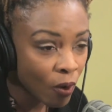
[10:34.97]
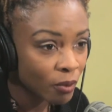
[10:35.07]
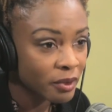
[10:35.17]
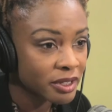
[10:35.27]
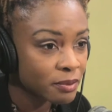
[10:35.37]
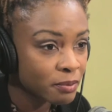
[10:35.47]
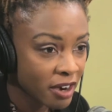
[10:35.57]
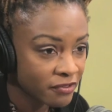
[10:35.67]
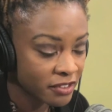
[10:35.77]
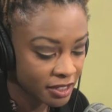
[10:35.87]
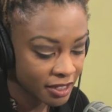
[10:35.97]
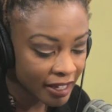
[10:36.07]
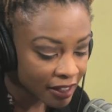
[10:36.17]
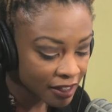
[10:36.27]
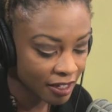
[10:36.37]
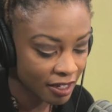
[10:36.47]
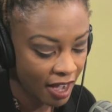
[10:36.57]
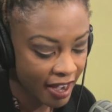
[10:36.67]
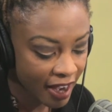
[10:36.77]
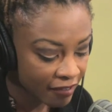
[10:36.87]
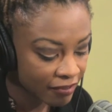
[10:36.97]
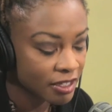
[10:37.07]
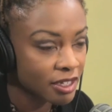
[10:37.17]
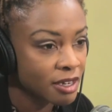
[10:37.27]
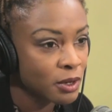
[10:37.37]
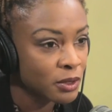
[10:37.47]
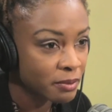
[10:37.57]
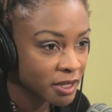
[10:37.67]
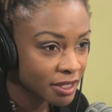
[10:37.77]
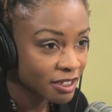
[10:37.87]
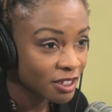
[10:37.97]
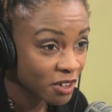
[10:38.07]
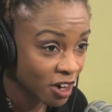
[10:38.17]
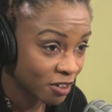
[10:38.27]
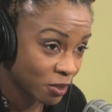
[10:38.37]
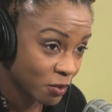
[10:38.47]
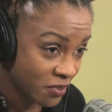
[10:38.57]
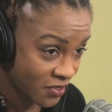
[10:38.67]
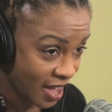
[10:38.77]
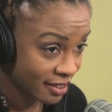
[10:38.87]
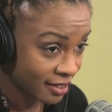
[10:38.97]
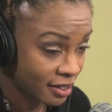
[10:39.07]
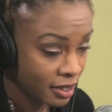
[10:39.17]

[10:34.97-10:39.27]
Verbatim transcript: always preface anything I have to say about the business of Carnival with that.